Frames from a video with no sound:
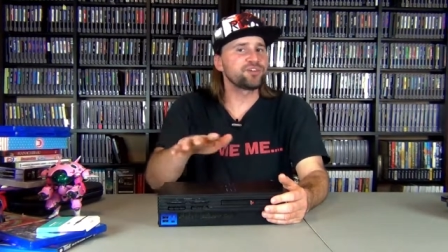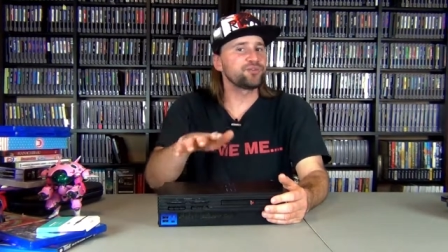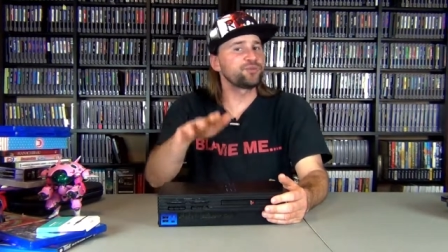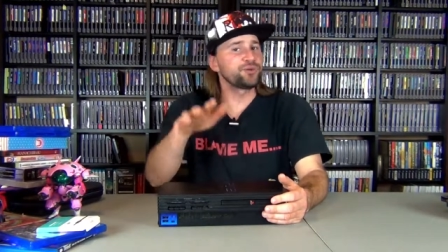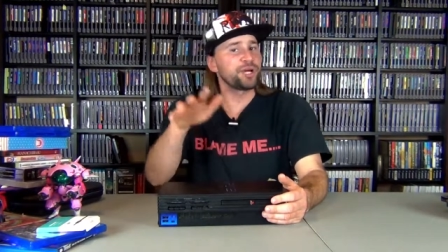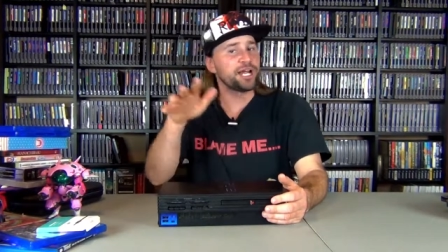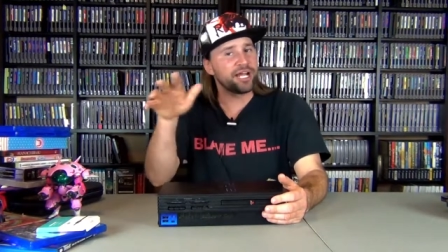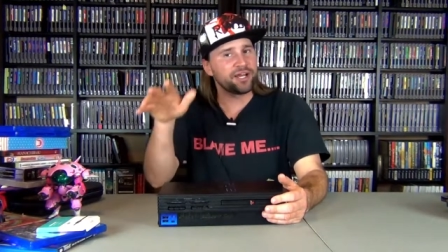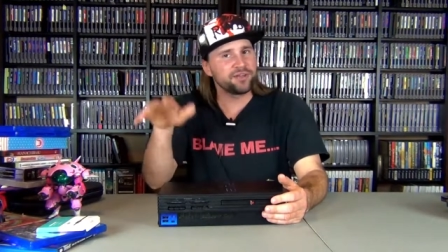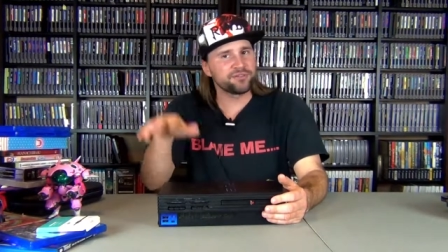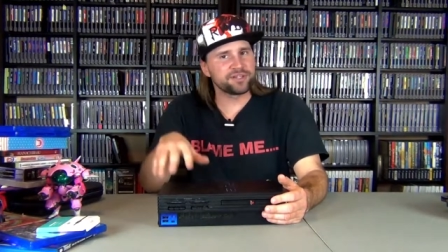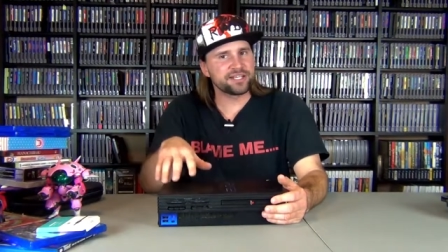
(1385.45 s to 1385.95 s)

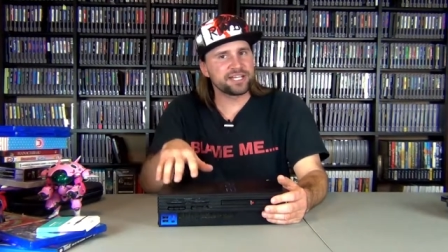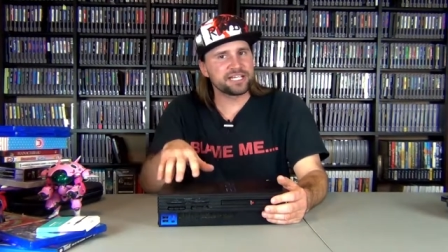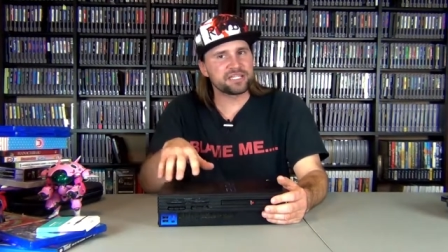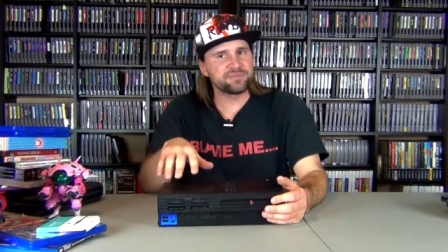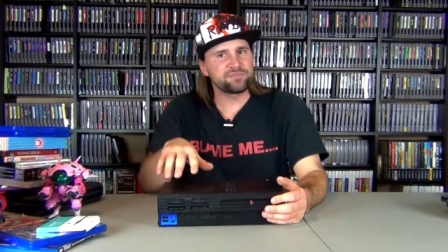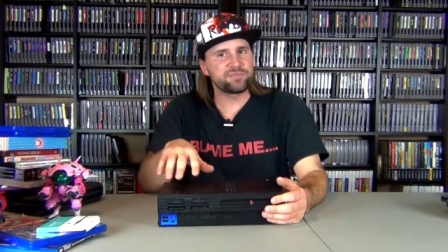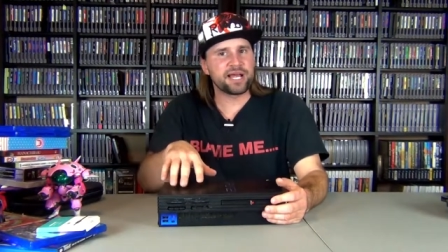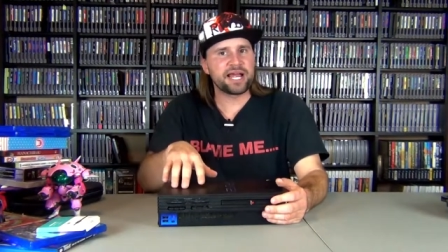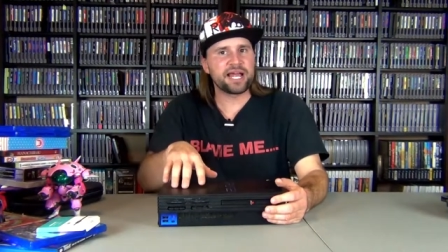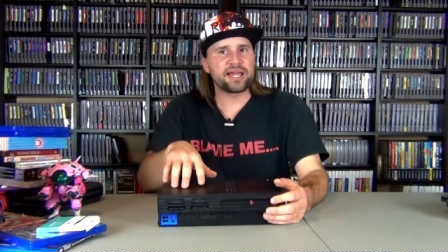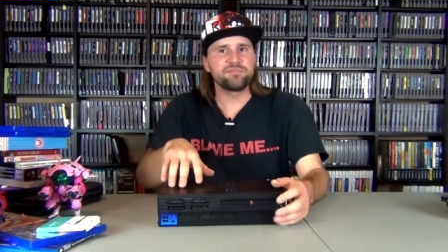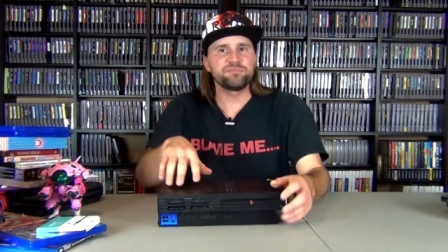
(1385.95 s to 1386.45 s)
around this
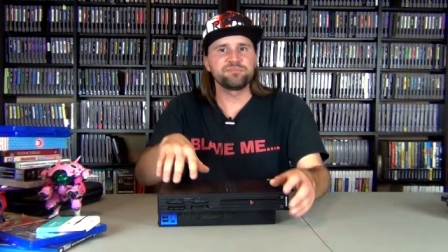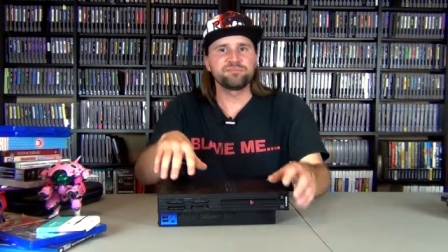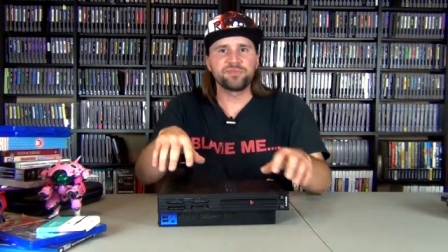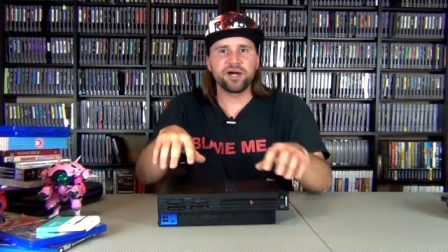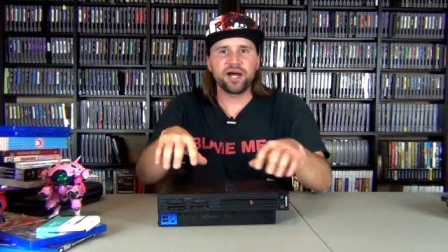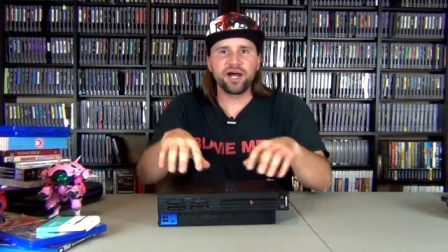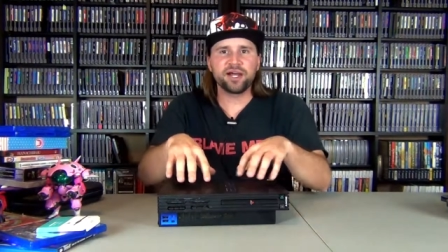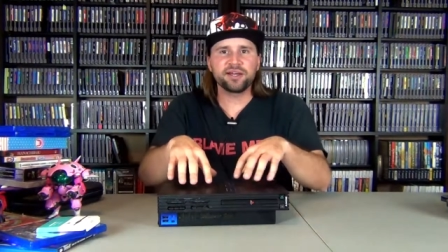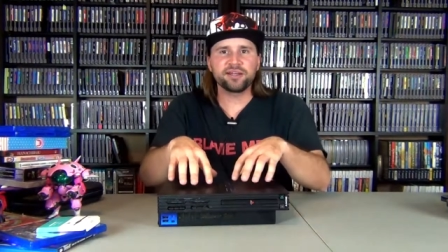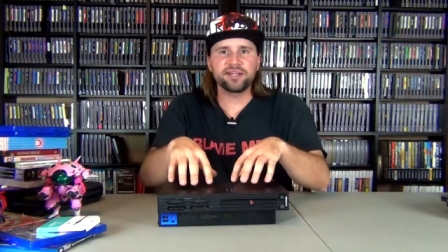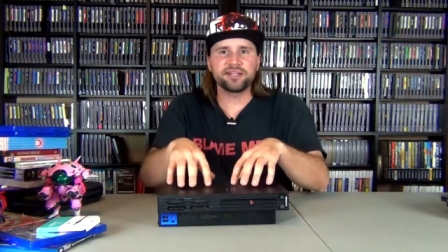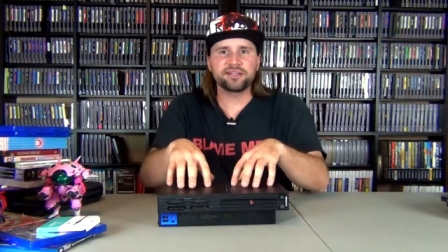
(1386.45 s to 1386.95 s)
by
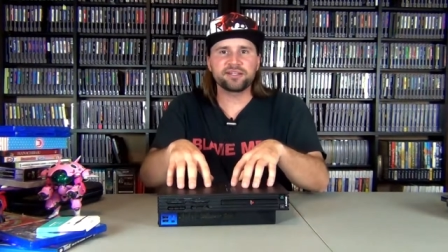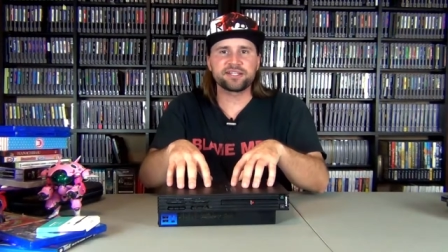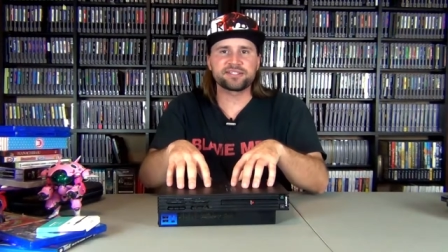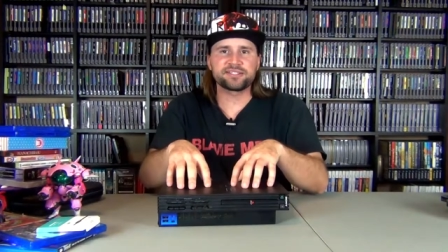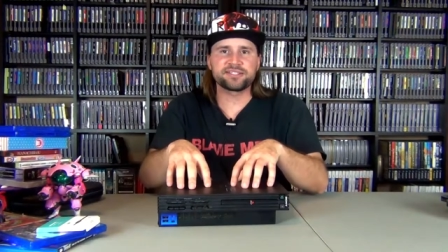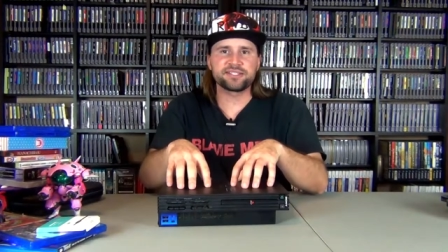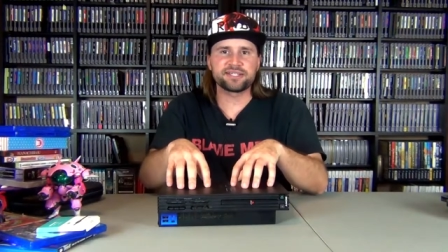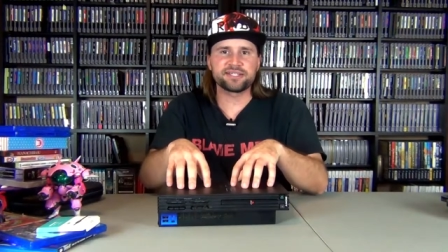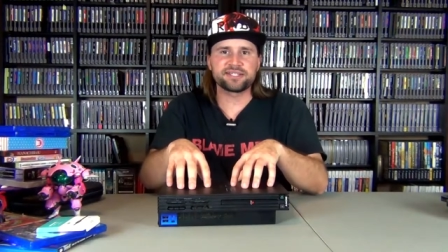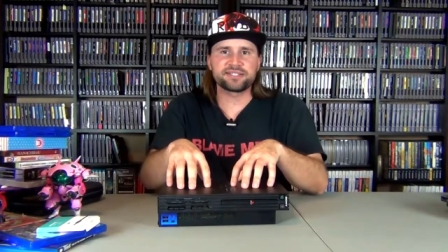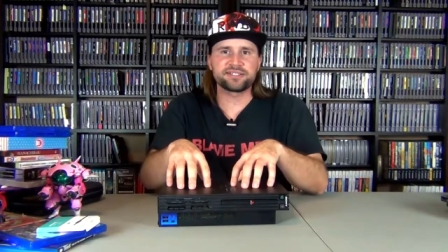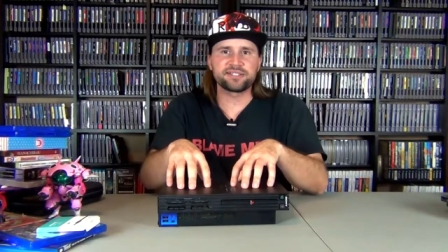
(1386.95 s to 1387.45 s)
modding the
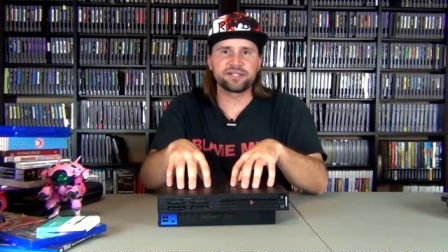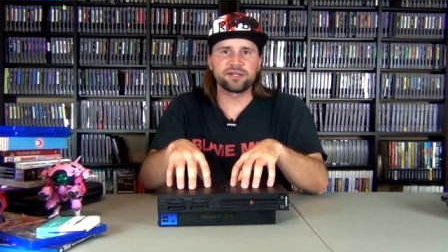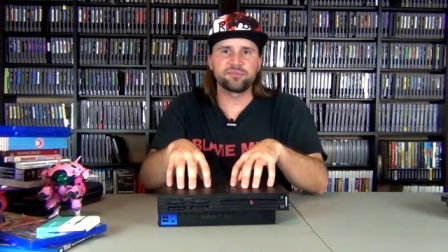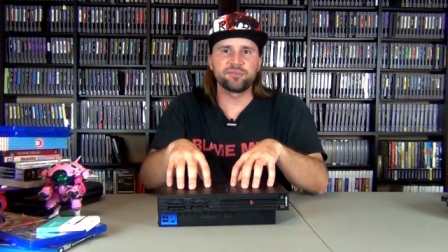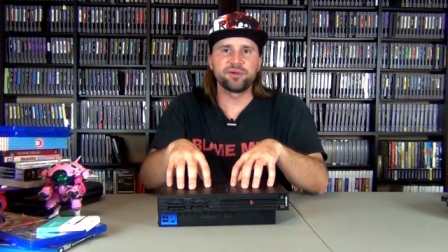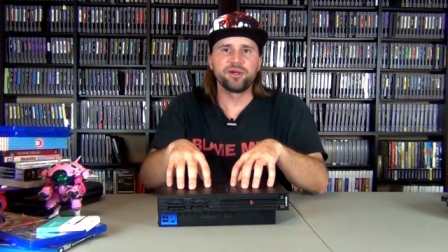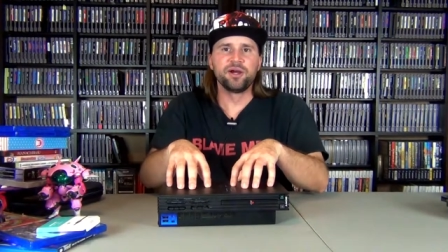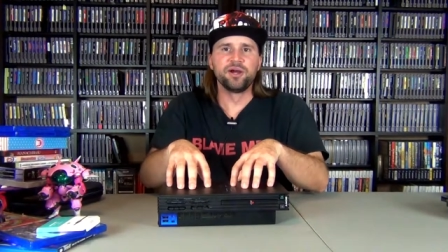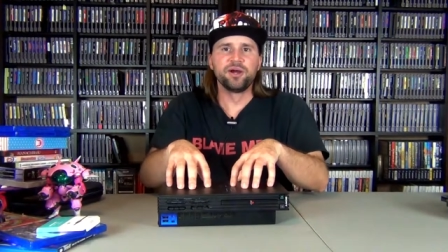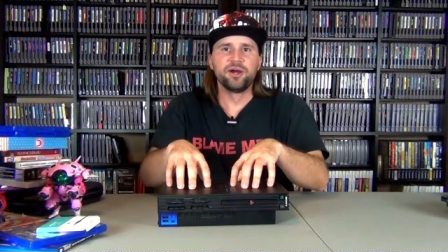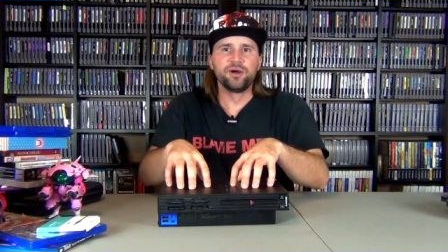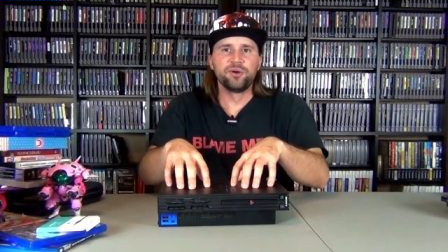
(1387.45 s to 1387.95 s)
system